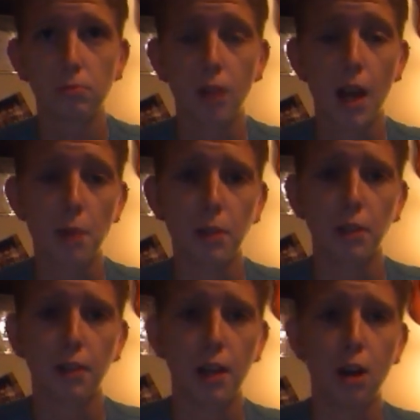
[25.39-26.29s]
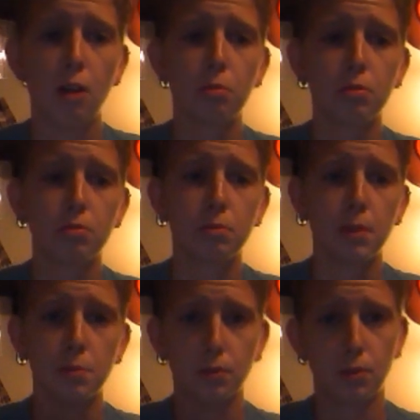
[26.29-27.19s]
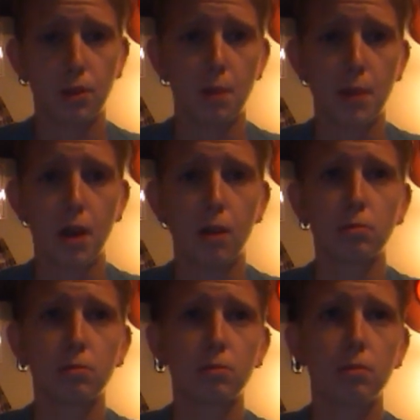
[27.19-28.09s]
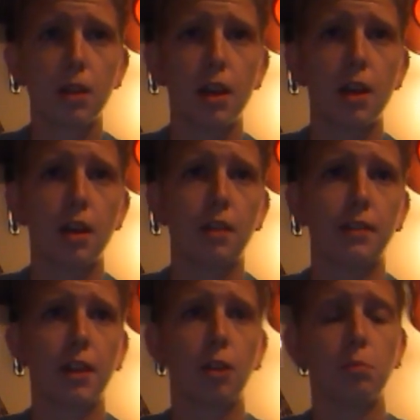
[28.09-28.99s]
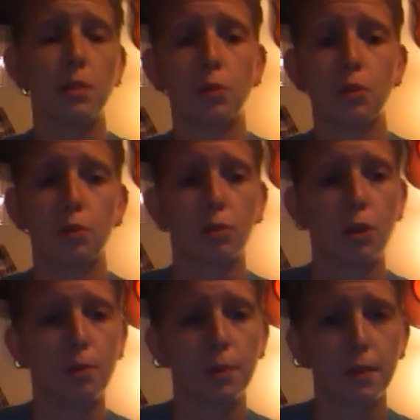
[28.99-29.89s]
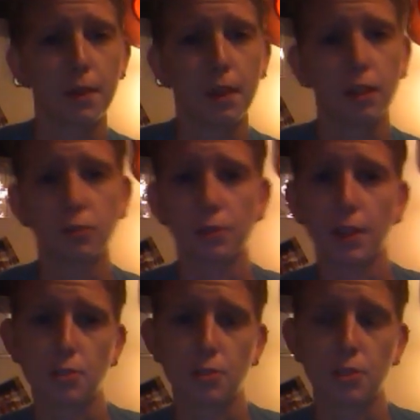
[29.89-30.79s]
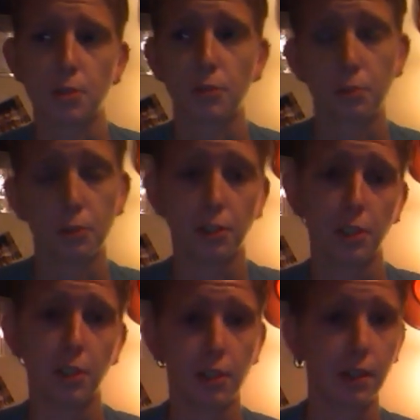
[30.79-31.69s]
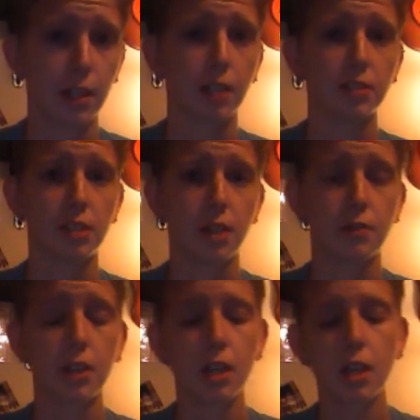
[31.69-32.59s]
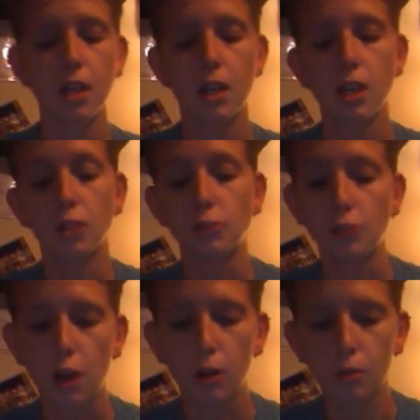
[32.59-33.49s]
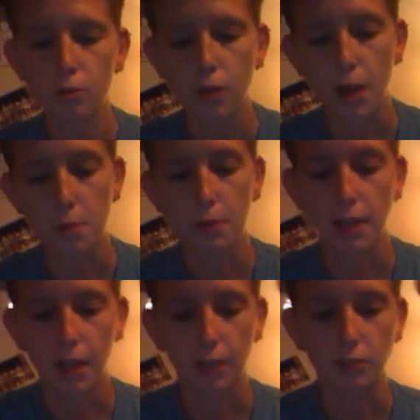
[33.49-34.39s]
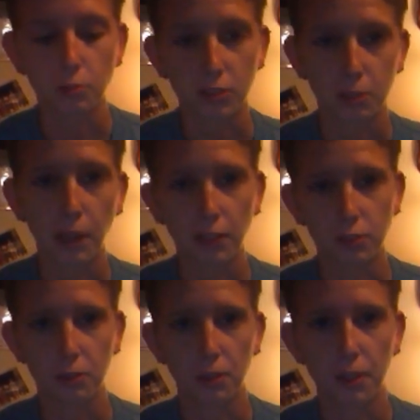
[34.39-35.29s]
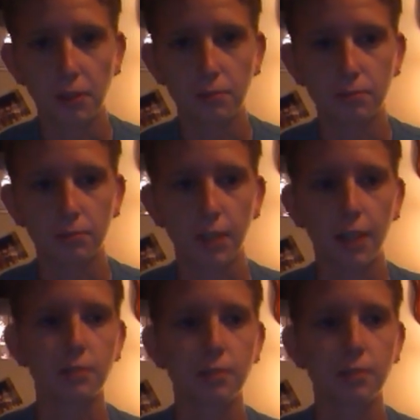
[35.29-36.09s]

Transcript: I'm here to help people come out and to help people cope with things, relationships. I'm really good at that kind of stuff. So, I've been asked, what's my story, right?